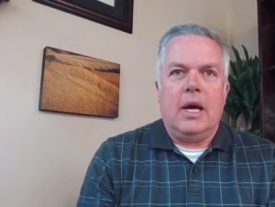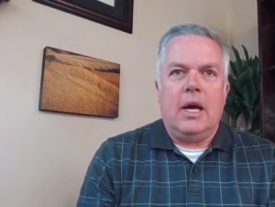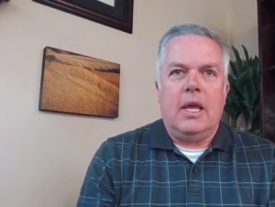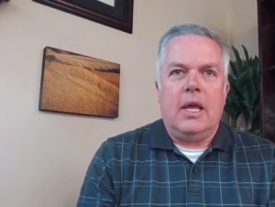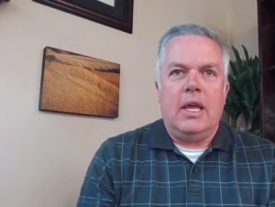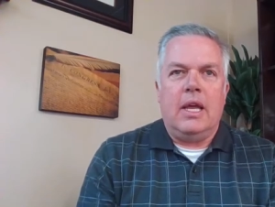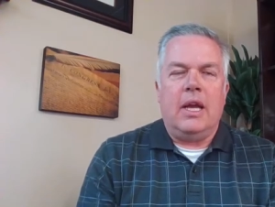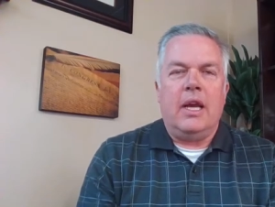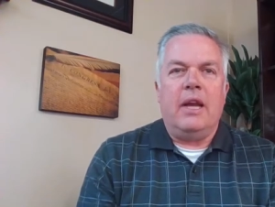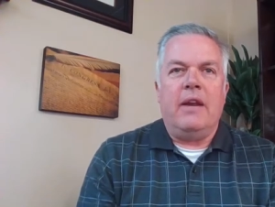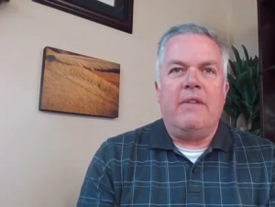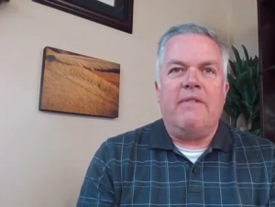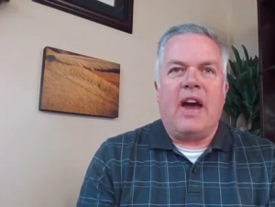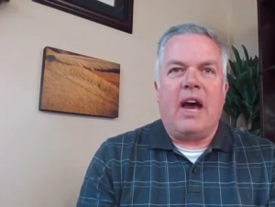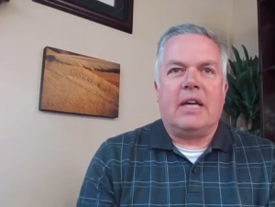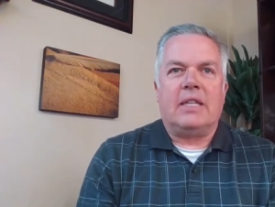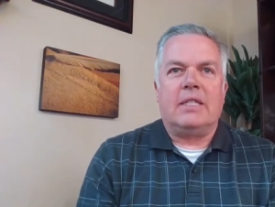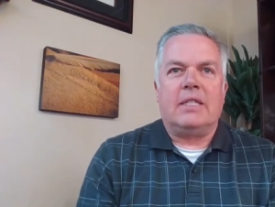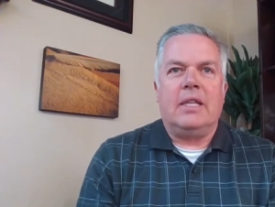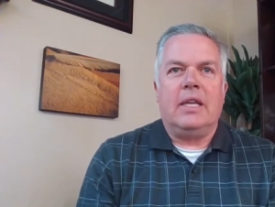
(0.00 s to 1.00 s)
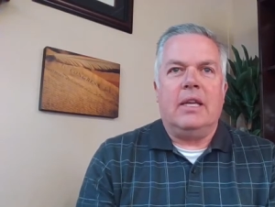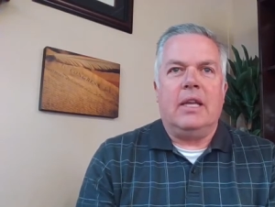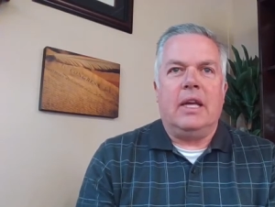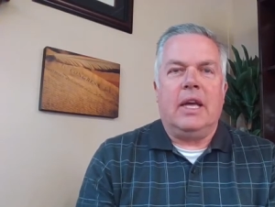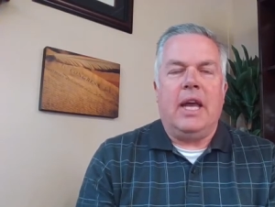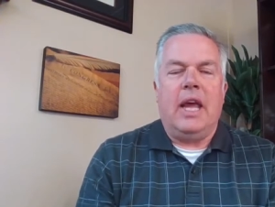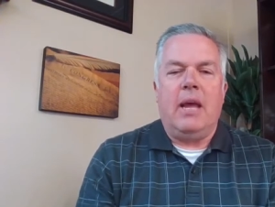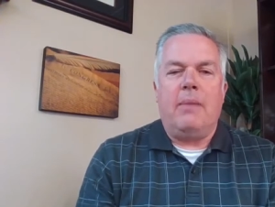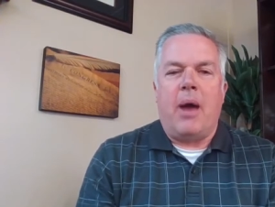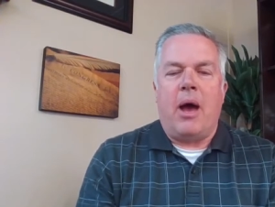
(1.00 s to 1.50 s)
uh, that any vaccine
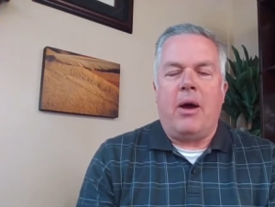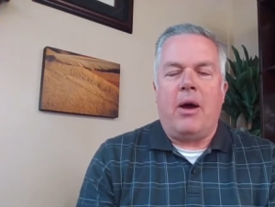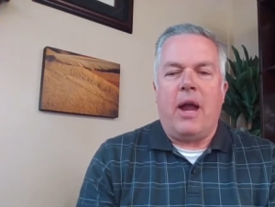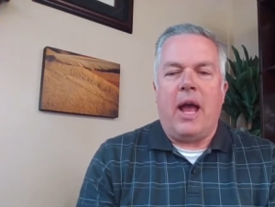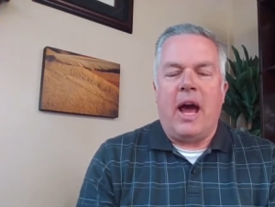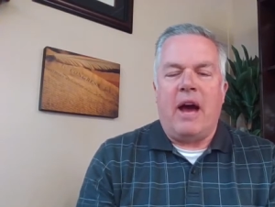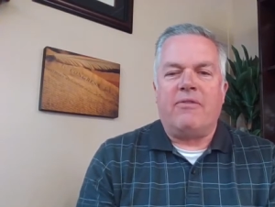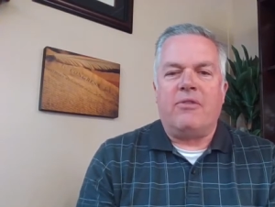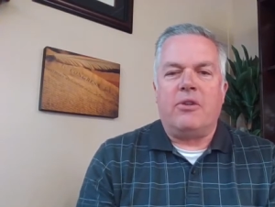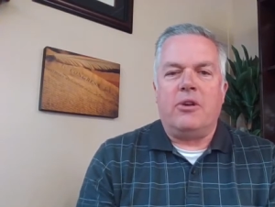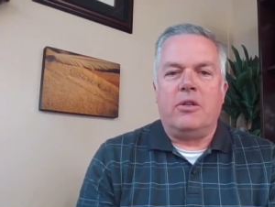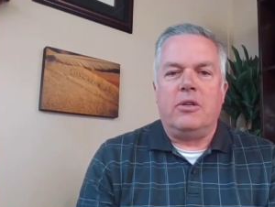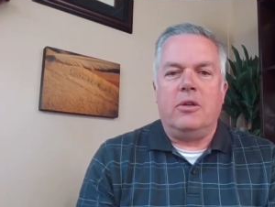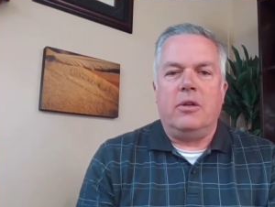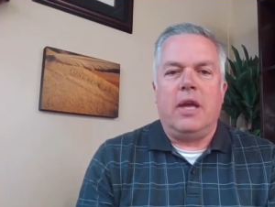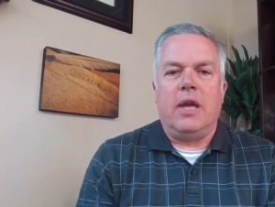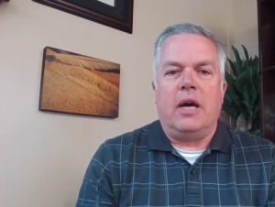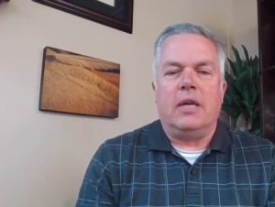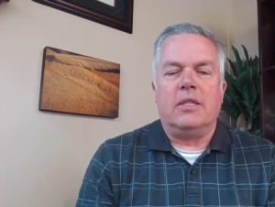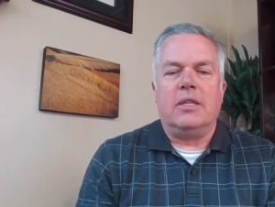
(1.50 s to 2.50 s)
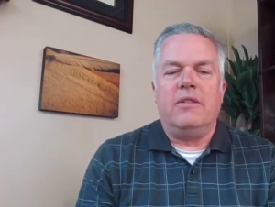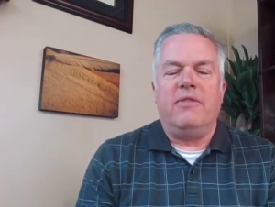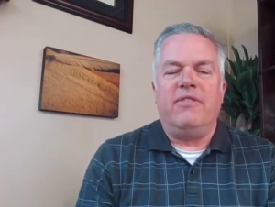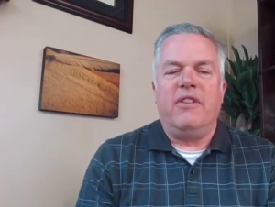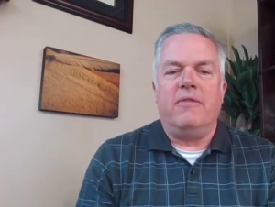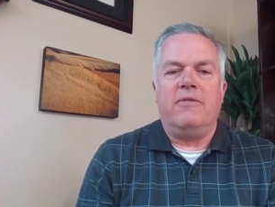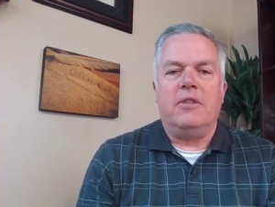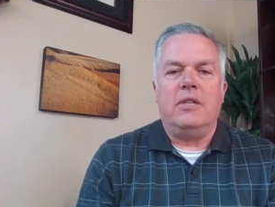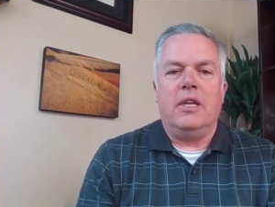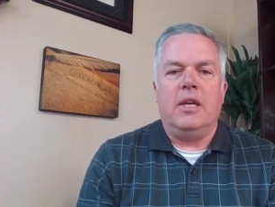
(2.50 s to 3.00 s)
that came out after
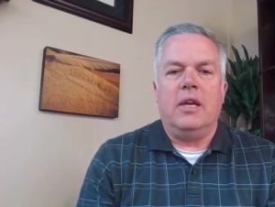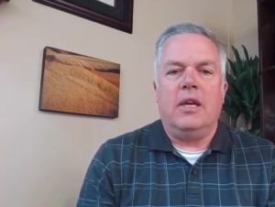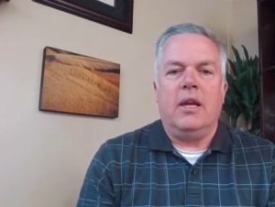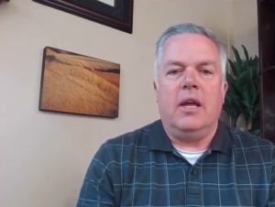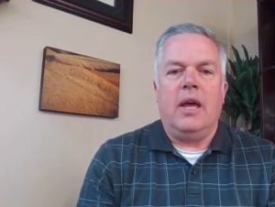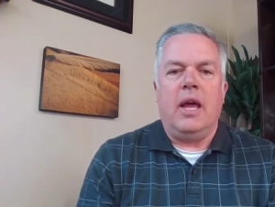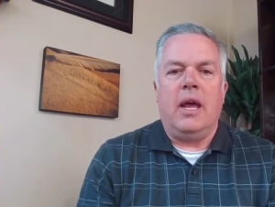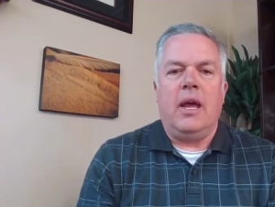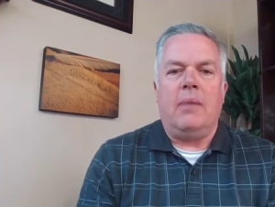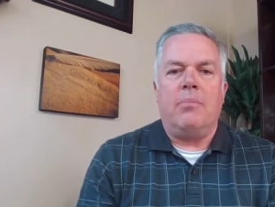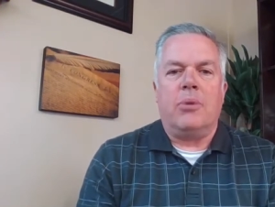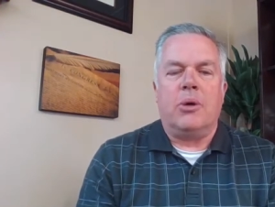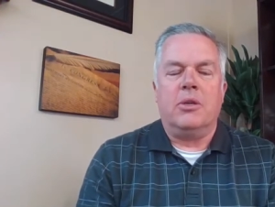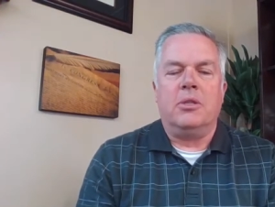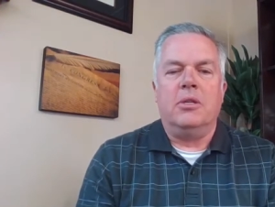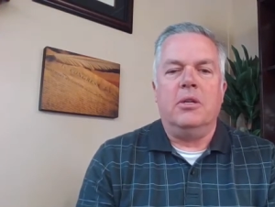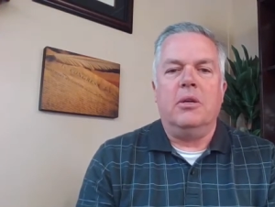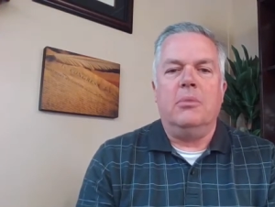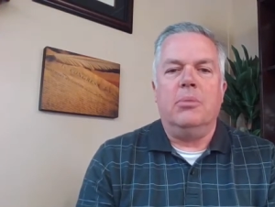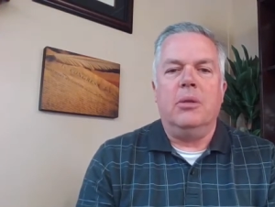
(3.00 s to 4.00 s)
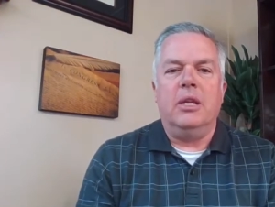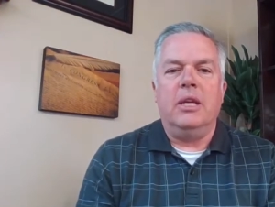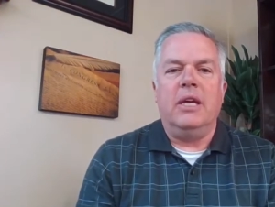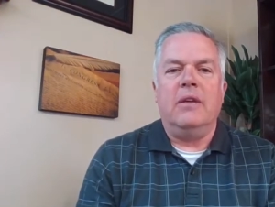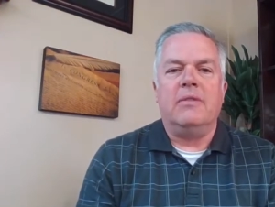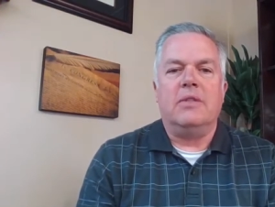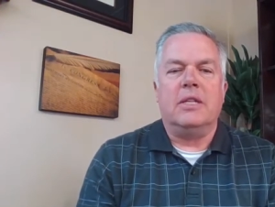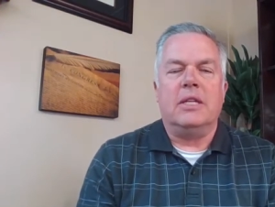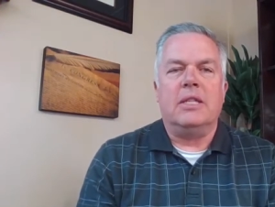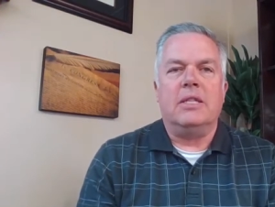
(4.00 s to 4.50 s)
2015, a personal
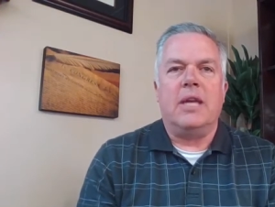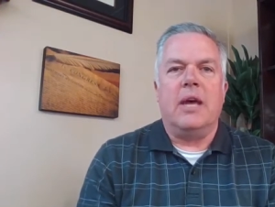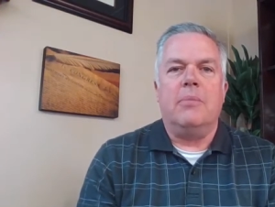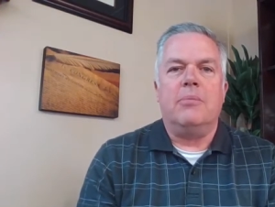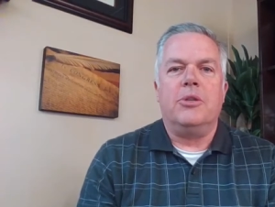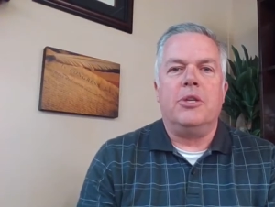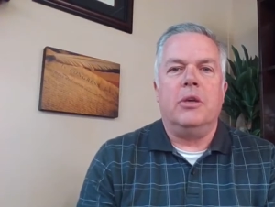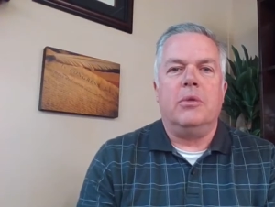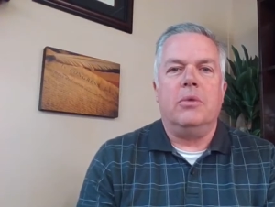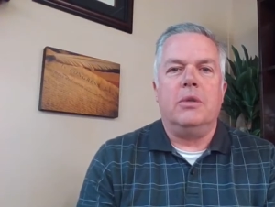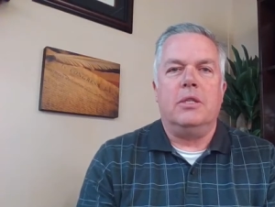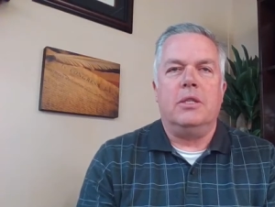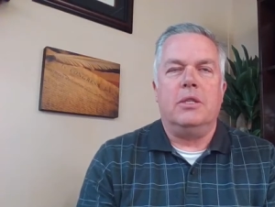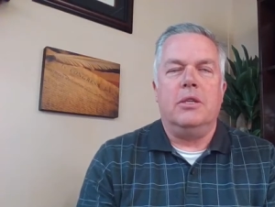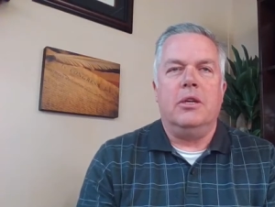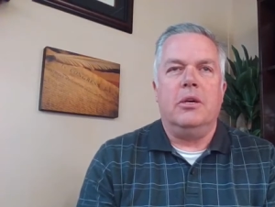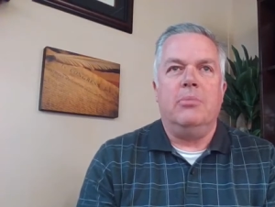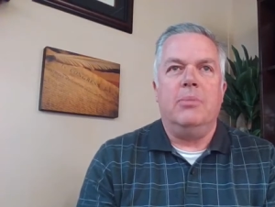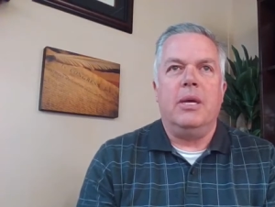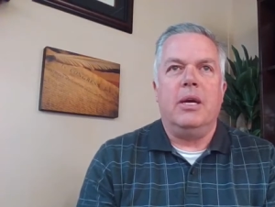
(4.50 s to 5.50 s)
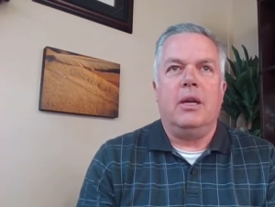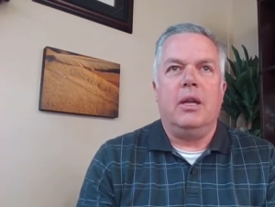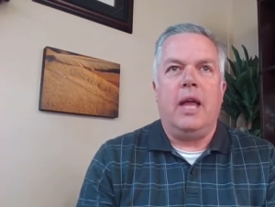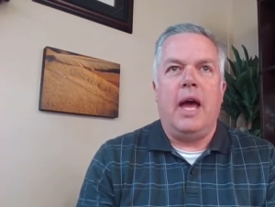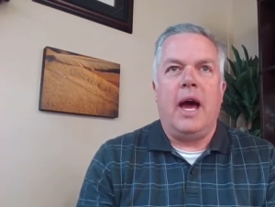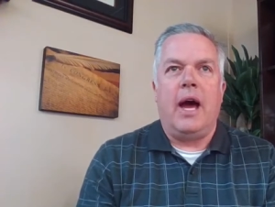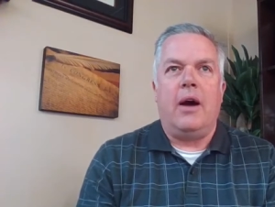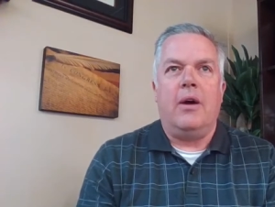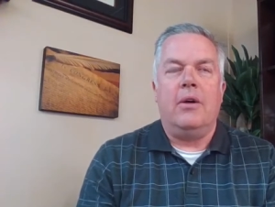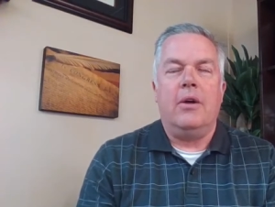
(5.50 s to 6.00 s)
beliefs exemption would still be
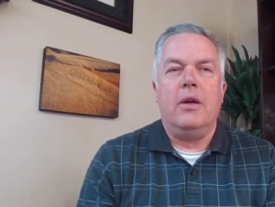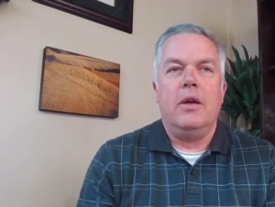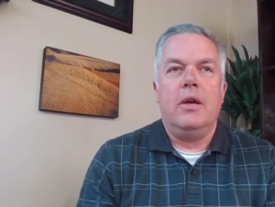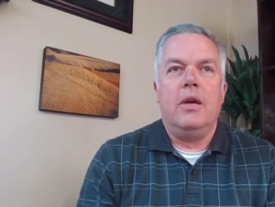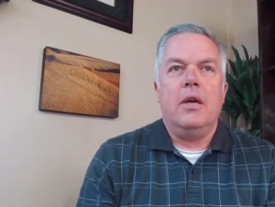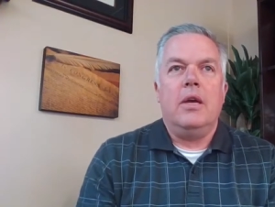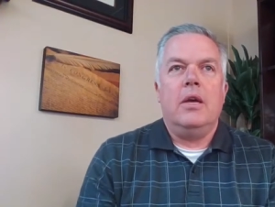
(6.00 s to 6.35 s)
allowed.